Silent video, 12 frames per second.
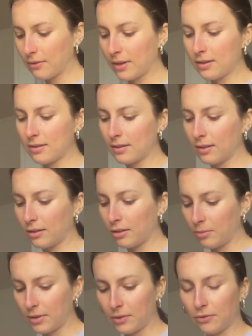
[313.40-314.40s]
us a little
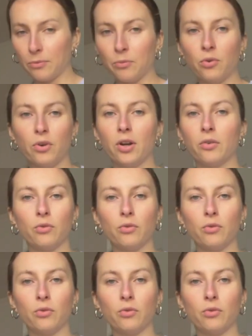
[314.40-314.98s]
bit of a more